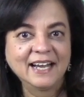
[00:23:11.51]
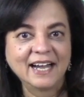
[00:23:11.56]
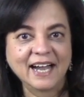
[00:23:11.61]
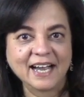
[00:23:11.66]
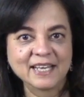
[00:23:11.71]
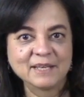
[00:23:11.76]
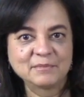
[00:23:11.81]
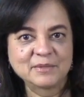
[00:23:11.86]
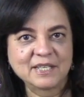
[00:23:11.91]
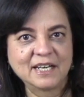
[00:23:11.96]

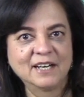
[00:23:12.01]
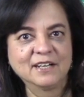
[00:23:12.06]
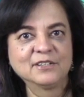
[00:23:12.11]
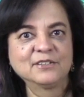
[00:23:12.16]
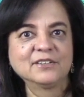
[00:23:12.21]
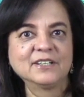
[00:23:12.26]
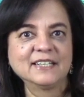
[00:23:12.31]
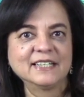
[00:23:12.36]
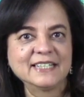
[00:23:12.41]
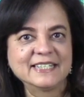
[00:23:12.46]
I am
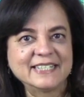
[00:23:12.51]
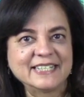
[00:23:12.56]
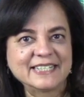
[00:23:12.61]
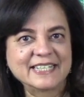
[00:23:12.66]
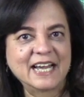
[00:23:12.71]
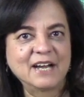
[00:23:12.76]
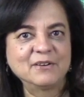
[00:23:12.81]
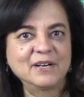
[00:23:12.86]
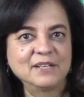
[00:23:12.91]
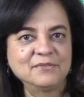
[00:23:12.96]
Sandra, this is
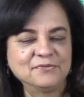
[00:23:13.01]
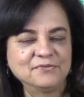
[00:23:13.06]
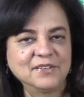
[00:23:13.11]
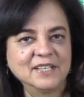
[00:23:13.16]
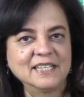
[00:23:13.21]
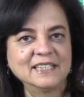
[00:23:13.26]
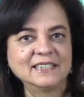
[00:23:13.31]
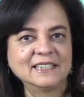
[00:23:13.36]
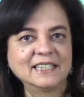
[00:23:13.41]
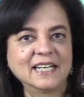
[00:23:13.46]
how I
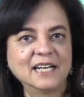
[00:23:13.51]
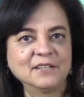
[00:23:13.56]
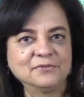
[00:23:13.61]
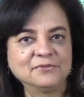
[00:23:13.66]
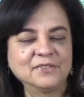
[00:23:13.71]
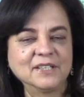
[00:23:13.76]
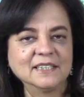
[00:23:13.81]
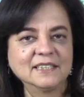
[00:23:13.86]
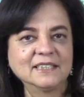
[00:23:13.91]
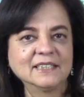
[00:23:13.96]
feel, I
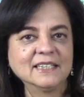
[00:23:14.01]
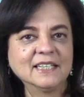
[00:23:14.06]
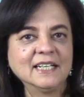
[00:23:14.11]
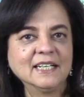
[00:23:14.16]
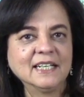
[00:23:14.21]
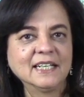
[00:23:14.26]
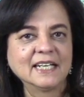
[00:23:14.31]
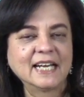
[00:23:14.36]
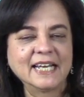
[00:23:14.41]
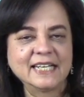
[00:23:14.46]
feel
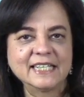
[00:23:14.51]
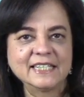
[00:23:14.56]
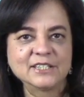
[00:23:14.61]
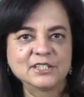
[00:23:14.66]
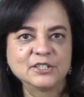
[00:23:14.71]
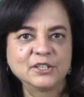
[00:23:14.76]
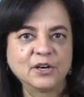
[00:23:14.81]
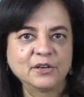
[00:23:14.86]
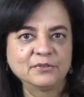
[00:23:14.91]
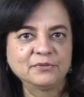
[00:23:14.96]
like
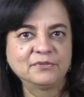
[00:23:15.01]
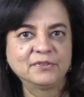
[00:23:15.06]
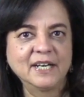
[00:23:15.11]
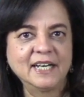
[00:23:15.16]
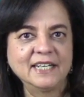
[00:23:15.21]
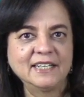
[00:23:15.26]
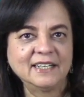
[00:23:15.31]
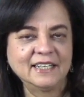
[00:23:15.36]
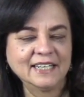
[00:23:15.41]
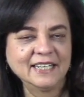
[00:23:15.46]
it's not
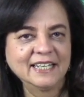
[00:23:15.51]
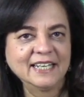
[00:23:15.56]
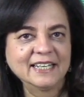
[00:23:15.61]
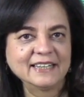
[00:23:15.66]
fair.